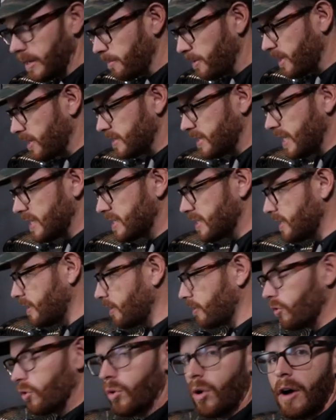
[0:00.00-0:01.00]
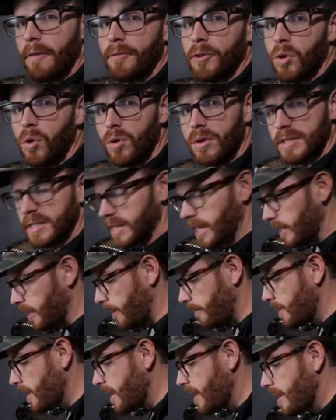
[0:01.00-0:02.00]
because that's gonna throw off your whole
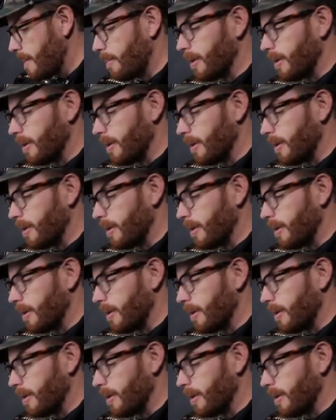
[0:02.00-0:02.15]
setup.